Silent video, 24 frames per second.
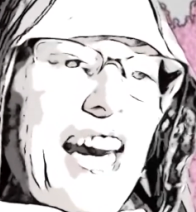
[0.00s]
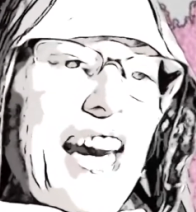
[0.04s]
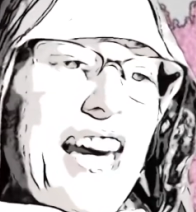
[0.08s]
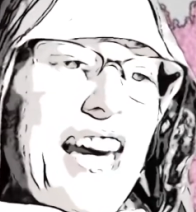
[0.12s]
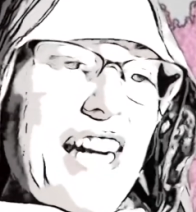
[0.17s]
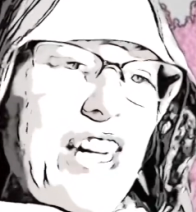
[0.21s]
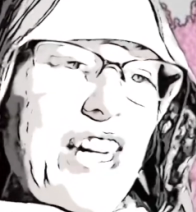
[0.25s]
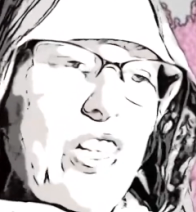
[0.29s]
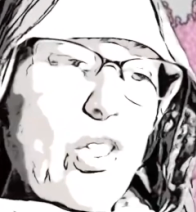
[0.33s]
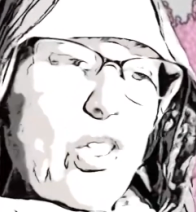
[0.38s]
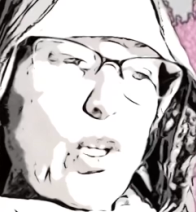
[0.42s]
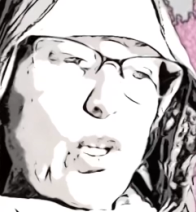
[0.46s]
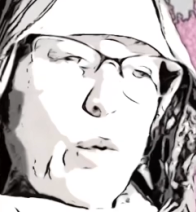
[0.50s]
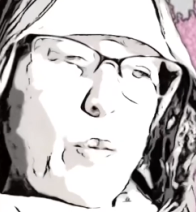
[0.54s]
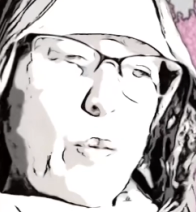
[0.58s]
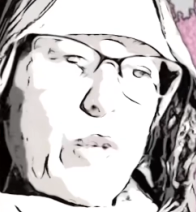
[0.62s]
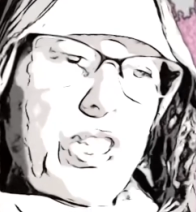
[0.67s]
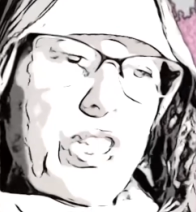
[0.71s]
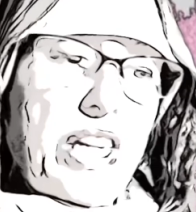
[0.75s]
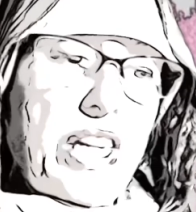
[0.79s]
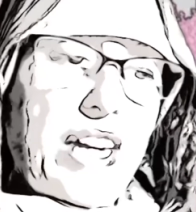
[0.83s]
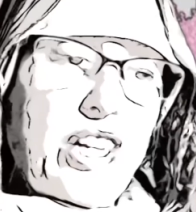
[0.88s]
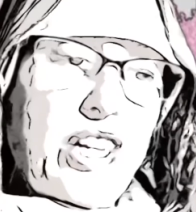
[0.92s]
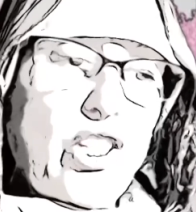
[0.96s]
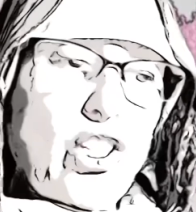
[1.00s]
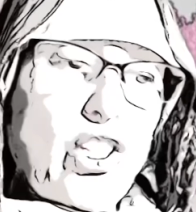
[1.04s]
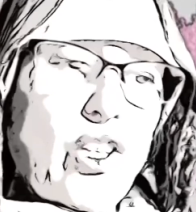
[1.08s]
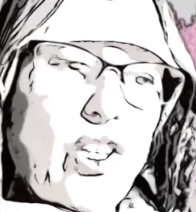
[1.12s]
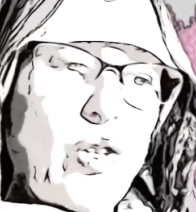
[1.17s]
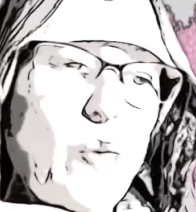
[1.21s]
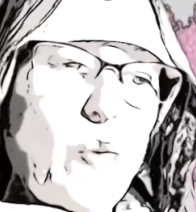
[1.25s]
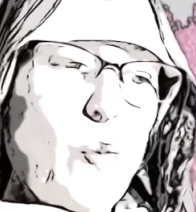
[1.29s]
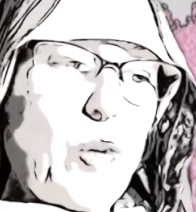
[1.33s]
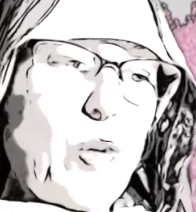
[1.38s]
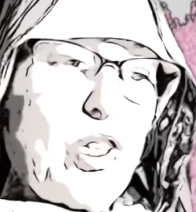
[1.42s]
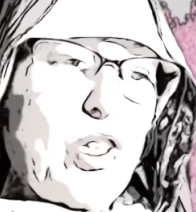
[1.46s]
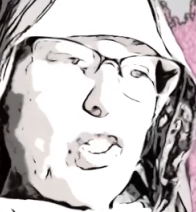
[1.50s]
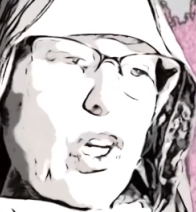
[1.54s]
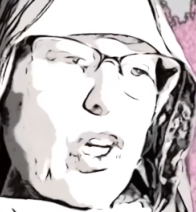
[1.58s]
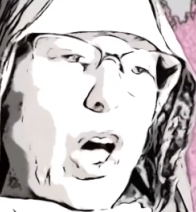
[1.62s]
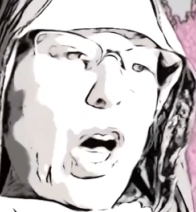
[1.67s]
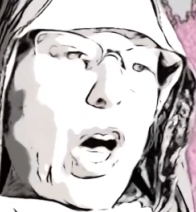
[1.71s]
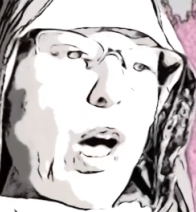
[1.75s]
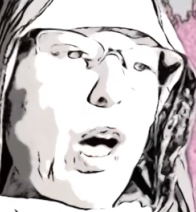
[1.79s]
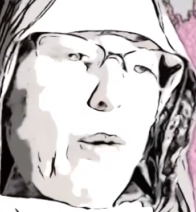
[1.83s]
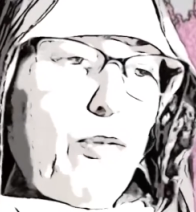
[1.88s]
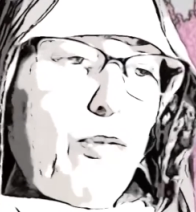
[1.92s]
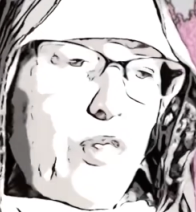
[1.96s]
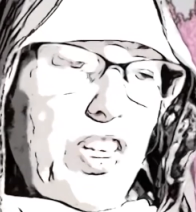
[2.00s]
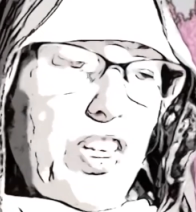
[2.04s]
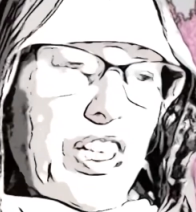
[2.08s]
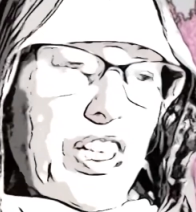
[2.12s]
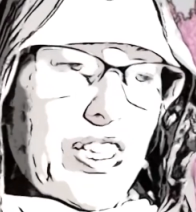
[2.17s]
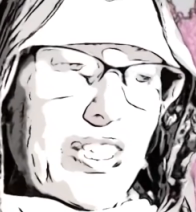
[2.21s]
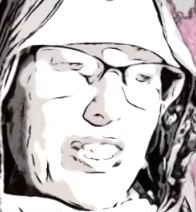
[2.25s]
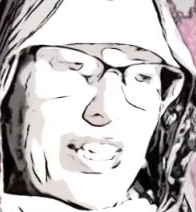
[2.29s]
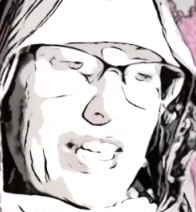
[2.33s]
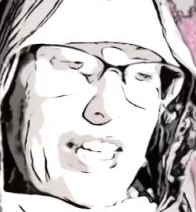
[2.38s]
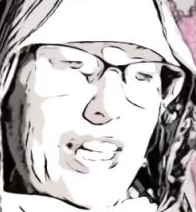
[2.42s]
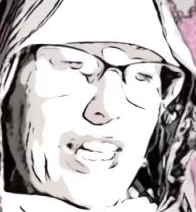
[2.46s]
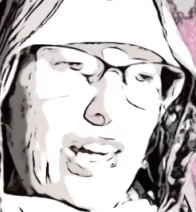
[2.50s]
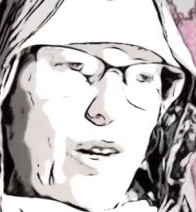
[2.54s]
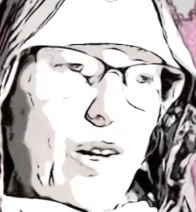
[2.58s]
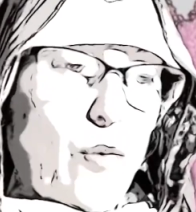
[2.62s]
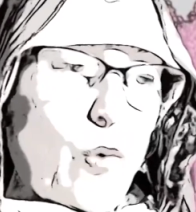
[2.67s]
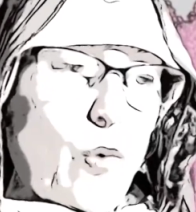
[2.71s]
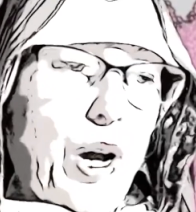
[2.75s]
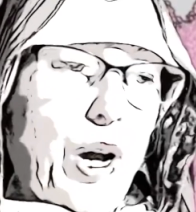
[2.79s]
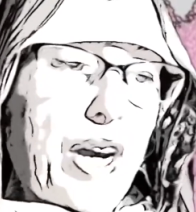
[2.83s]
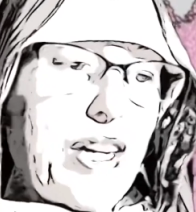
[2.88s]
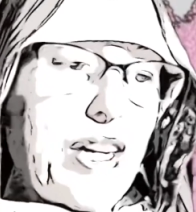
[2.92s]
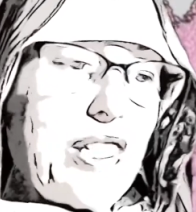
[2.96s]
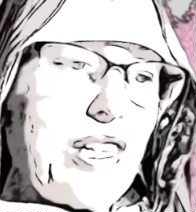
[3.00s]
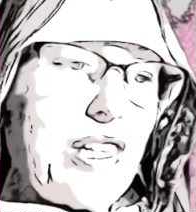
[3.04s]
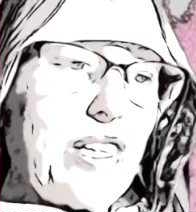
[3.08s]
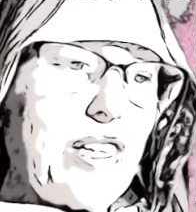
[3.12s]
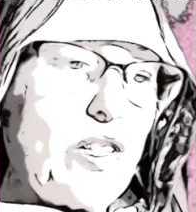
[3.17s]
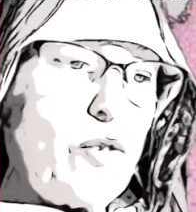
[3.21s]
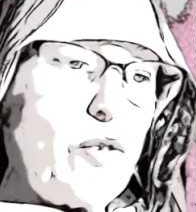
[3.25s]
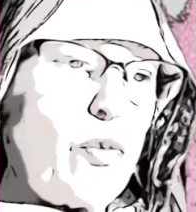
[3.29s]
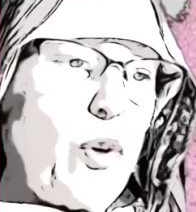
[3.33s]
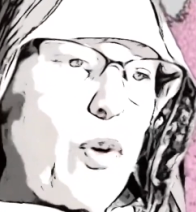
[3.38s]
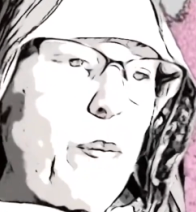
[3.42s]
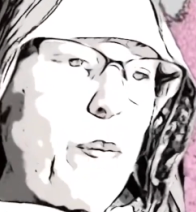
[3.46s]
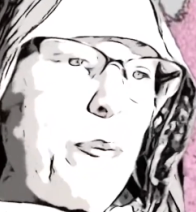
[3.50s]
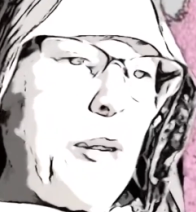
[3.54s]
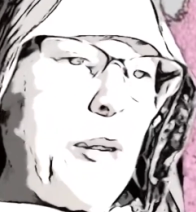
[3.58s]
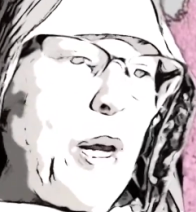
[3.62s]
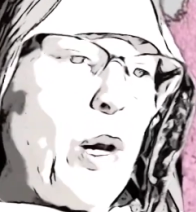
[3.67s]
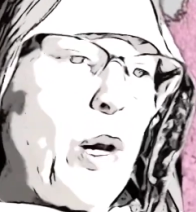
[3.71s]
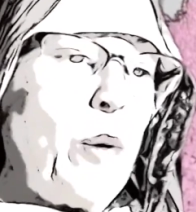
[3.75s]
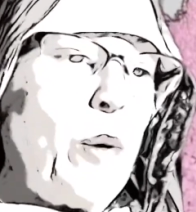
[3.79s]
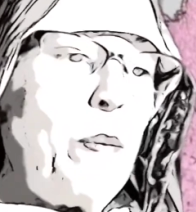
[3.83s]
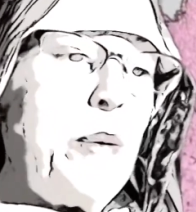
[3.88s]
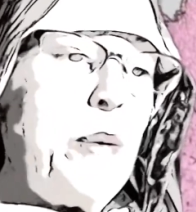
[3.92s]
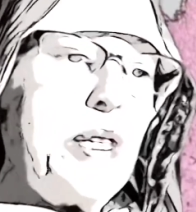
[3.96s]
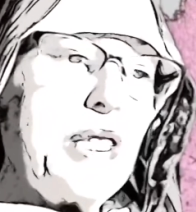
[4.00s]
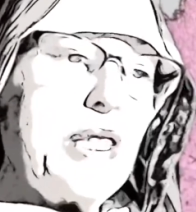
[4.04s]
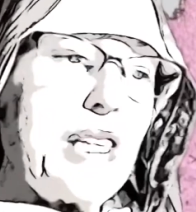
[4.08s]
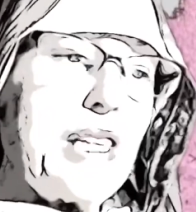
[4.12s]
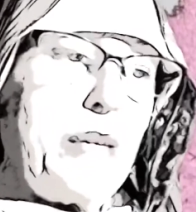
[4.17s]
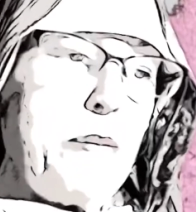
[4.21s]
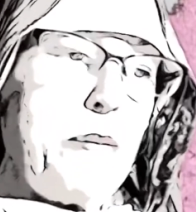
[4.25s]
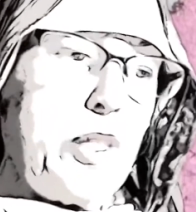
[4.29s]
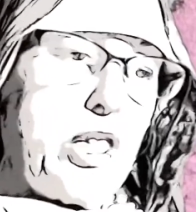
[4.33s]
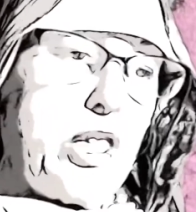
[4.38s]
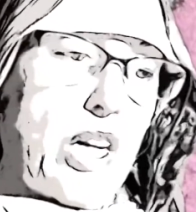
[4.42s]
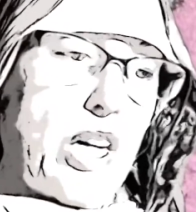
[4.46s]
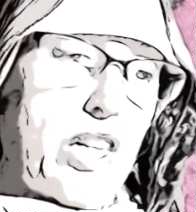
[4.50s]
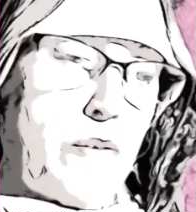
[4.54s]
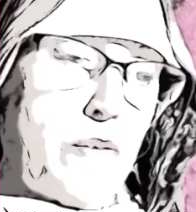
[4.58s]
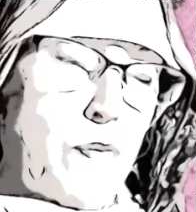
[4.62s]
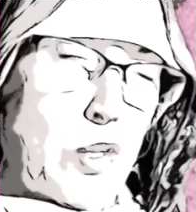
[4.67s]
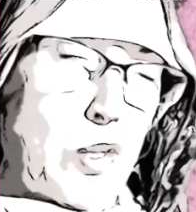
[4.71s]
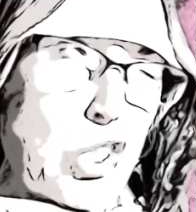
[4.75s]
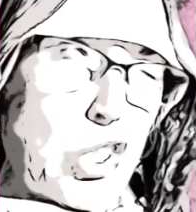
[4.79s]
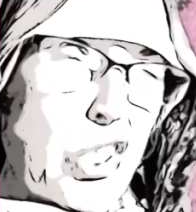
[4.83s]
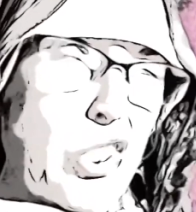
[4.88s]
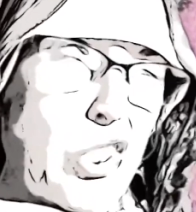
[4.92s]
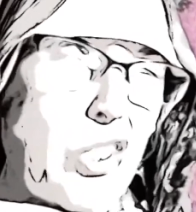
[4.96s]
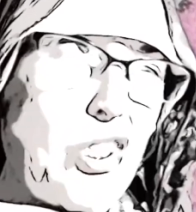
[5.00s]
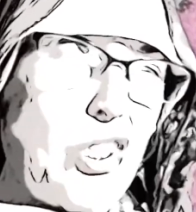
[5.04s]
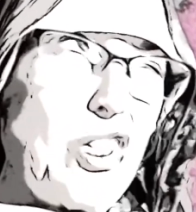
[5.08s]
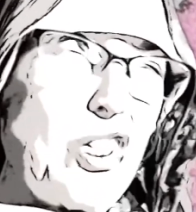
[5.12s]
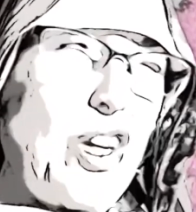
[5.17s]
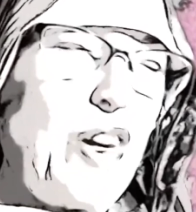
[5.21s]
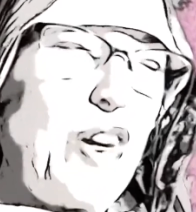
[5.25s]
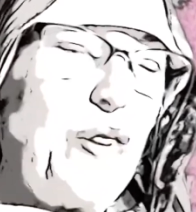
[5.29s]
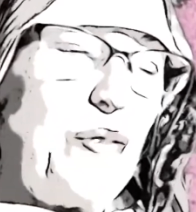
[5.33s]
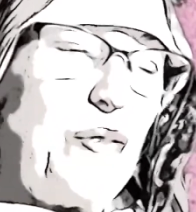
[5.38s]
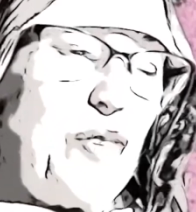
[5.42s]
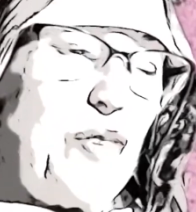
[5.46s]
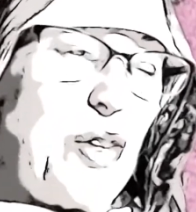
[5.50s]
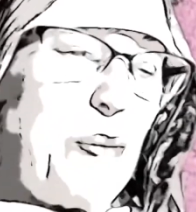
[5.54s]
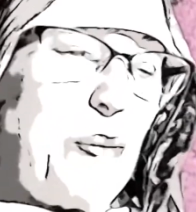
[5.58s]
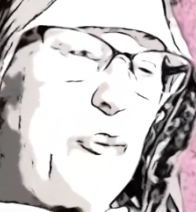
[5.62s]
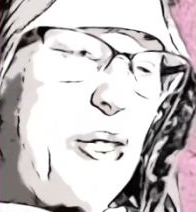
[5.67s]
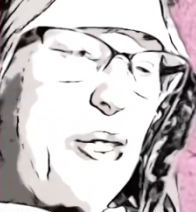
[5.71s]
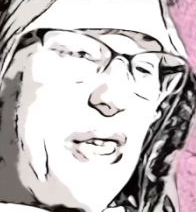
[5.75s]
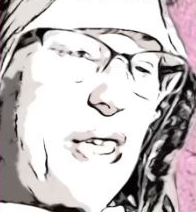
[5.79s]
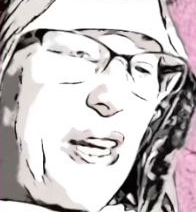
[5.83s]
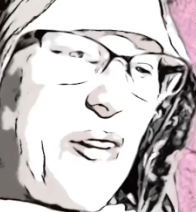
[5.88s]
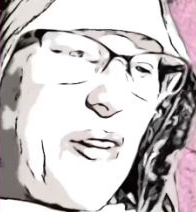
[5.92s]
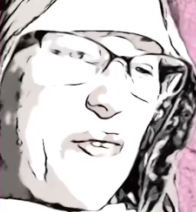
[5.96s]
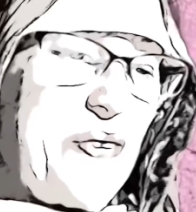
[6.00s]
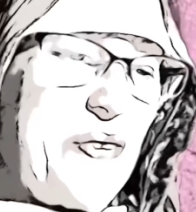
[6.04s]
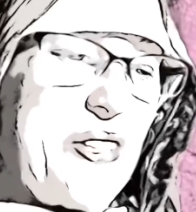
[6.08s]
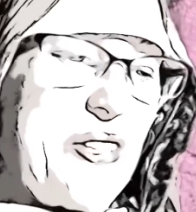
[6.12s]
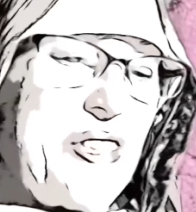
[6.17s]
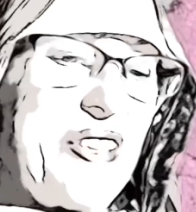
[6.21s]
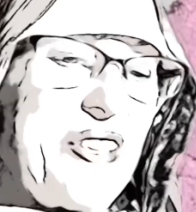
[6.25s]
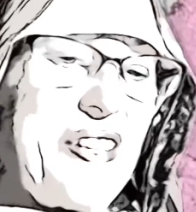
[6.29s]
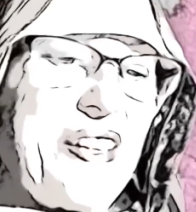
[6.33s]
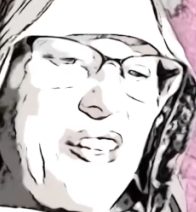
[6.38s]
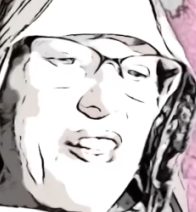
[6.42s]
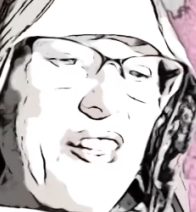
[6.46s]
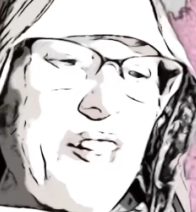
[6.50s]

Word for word: an interpretation which obviously arises from their misconceptions of themselves.